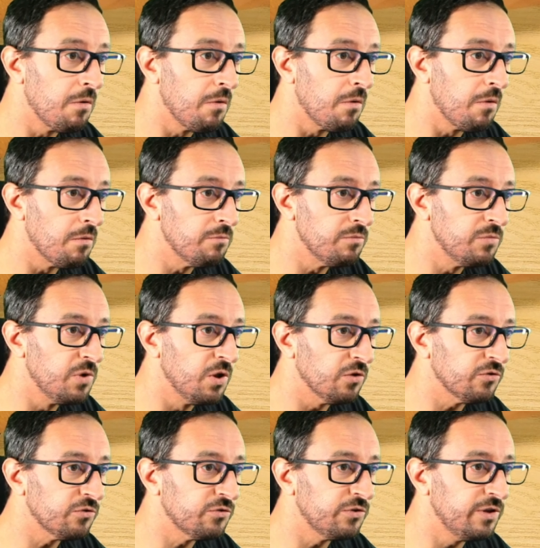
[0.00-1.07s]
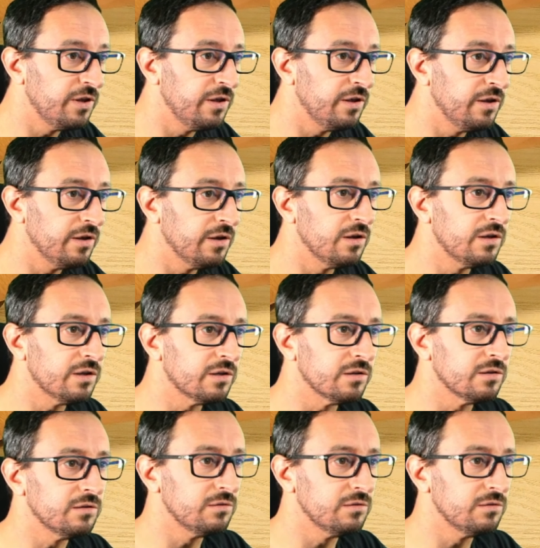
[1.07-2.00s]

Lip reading: Not seeing a little